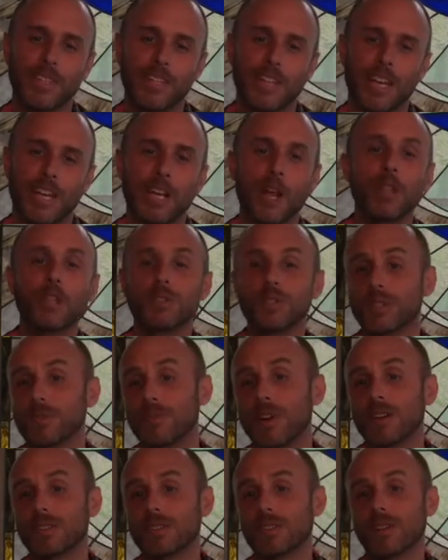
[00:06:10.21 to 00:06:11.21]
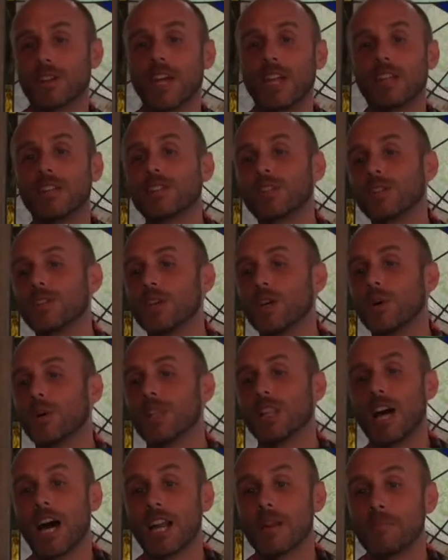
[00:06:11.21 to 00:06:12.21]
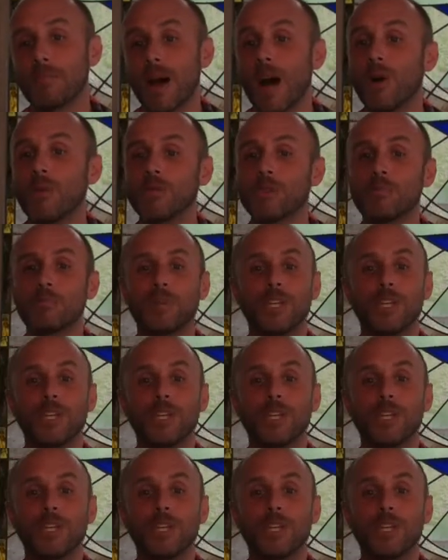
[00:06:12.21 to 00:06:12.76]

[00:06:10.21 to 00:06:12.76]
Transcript: And others of us are getting to know a lot about the